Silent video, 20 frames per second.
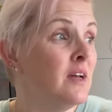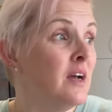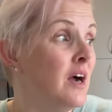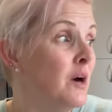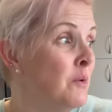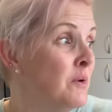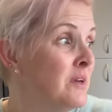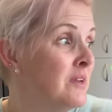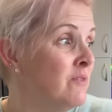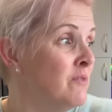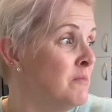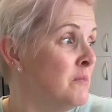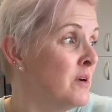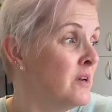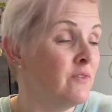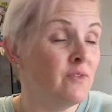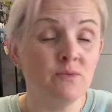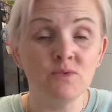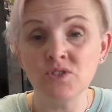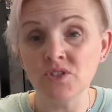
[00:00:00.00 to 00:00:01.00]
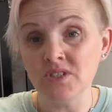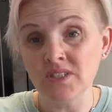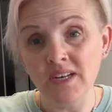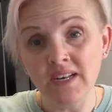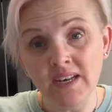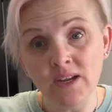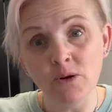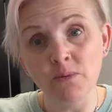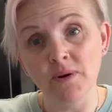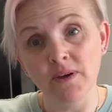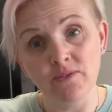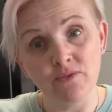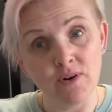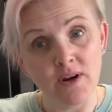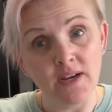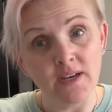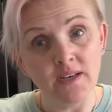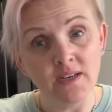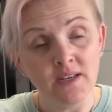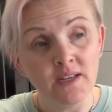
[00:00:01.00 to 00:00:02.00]
I wouldn't even mind if it was just a little bit of
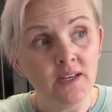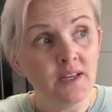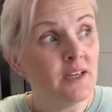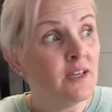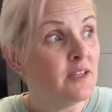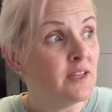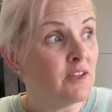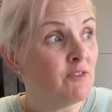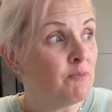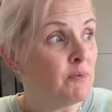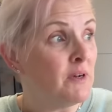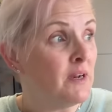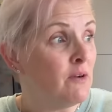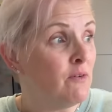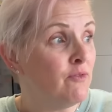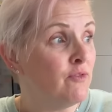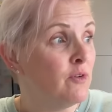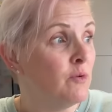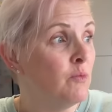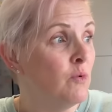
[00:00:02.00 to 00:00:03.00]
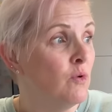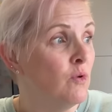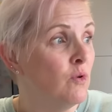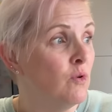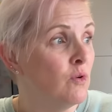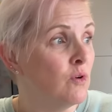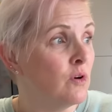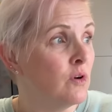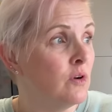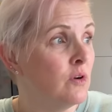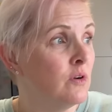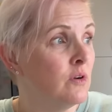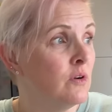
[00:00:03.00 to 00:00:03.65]
rain. They've been out for a walk,